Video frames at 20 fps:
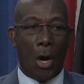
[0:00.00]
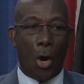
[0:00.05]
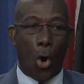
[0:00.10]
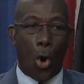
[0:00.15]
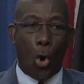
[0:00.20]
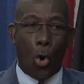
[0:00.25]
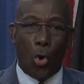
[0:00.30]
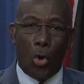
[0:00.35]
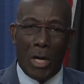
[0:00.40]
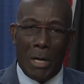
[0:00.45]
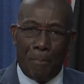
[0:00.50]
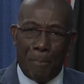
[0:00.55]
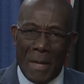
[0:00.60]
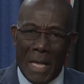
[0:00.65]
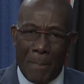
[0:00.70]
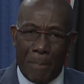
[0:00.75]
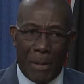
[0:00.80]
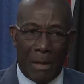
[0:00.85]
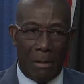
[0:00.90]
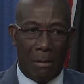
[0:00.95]
Old
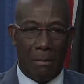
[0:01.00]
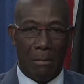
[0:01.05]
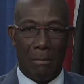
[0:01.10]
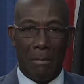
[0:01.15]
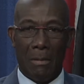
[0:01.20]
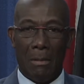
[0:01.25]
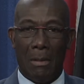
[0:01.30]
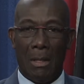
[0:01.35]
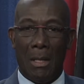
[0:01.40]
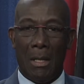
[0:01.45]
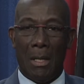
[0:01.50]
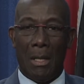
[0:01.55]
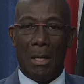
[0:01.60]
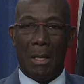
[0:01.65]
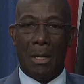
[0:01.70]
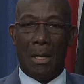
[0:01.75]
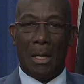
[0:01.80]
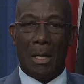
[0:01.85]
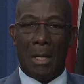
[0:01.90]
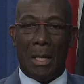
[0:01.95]
people.
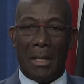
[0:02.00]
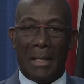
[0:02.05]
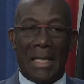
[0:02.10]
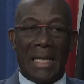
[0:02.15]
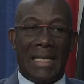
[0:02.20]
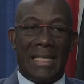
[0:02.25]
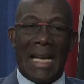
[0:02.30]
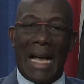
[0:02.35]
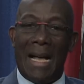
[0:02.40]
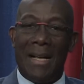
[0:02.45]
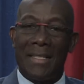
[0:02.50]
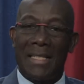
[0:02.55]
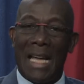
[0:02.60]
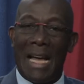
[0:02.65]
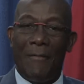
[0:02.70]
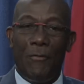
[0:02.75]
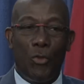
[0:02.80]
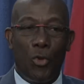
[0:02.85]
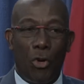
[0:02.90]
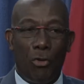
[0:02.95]
The gangs
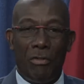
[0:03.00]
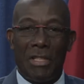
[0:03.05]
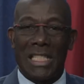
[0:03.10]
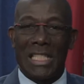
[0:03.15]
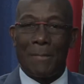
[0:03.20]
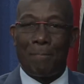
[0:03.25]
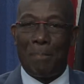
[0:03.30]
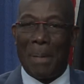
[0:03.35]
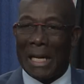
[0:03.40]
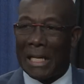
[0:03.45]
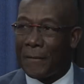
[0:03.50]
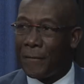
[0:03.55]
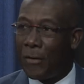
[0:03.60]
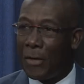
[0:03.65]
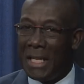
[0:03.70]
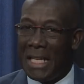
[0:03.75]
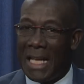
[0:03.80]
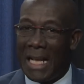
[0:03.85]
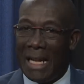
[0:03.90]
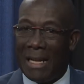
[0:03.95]
have no respect
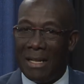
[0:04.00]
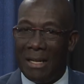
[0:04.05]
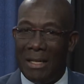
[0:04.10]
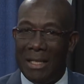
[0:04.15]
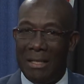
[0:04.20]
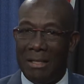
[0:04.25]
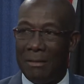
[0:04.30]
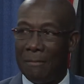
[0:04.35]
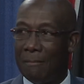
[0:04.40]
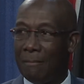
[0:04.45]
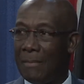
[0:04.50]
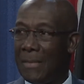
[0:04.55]
for the elderly.